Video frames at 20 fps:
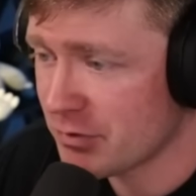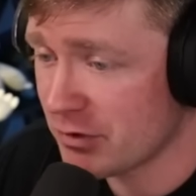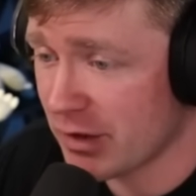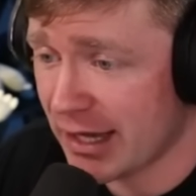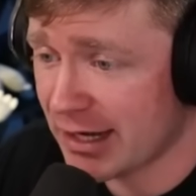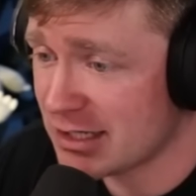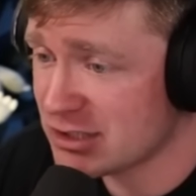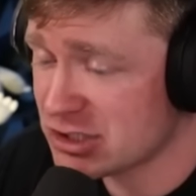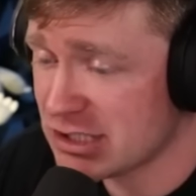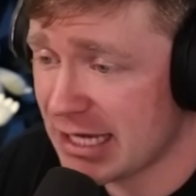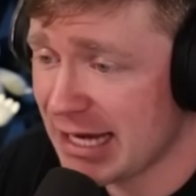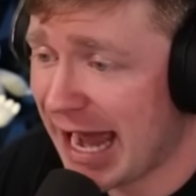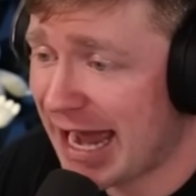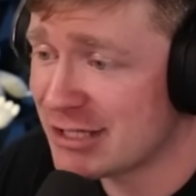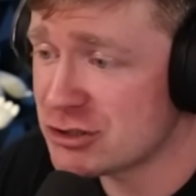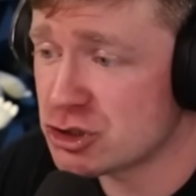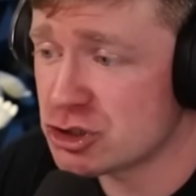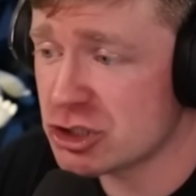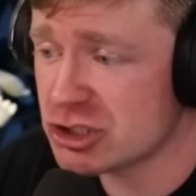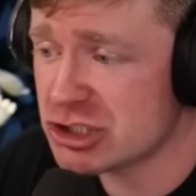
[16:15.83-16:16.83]
Like I said,
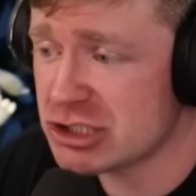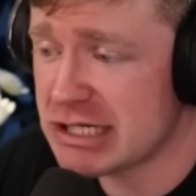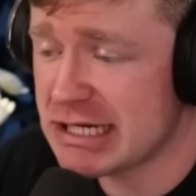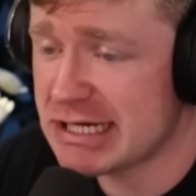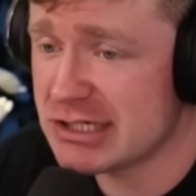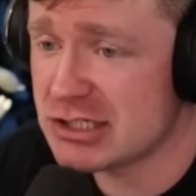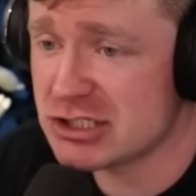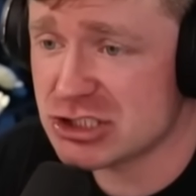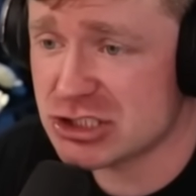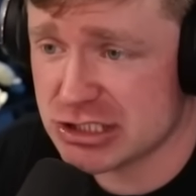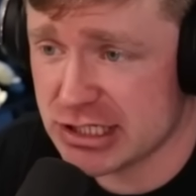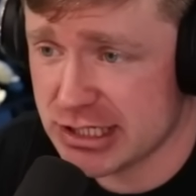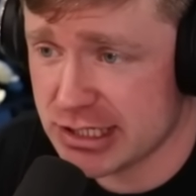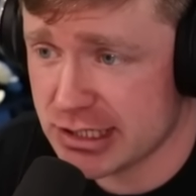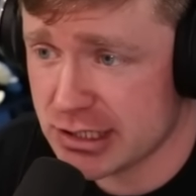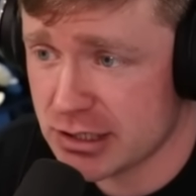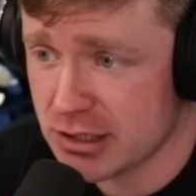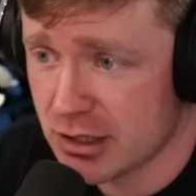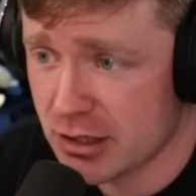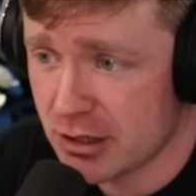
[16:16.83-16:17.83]
I just need to
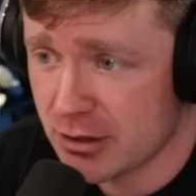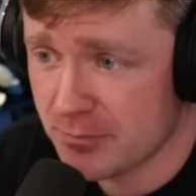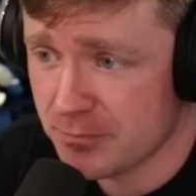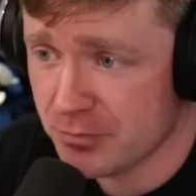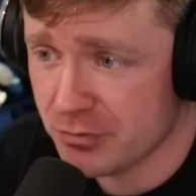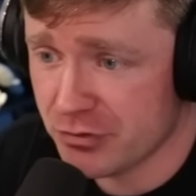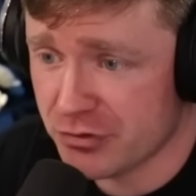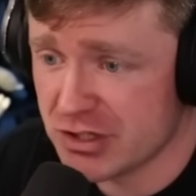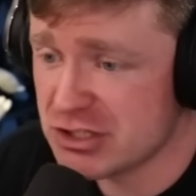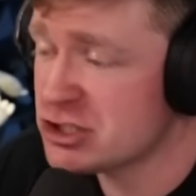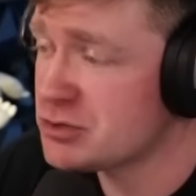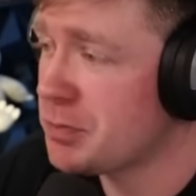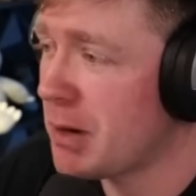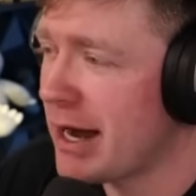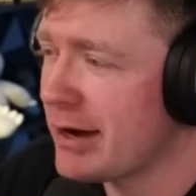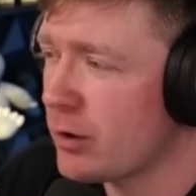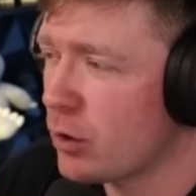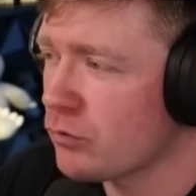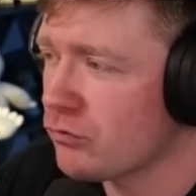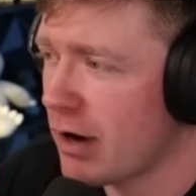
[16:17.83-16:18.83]
see this
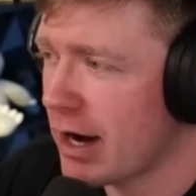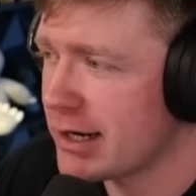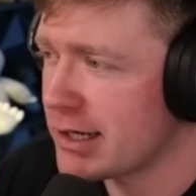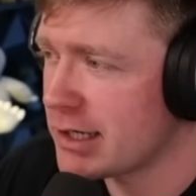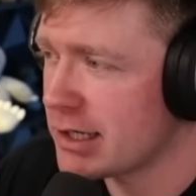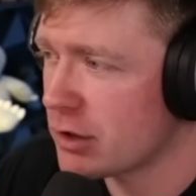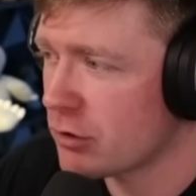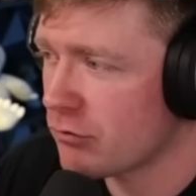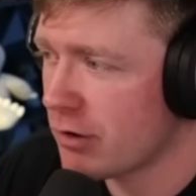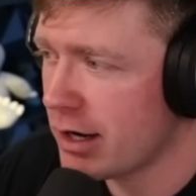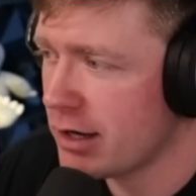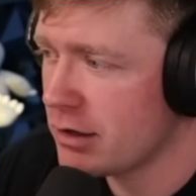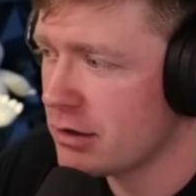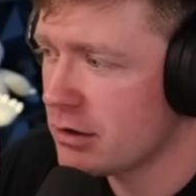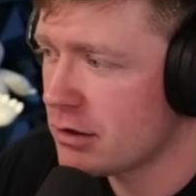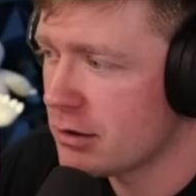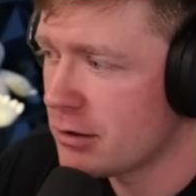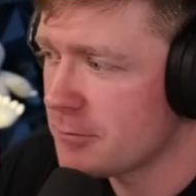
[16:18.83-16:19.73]
Spino right here, right?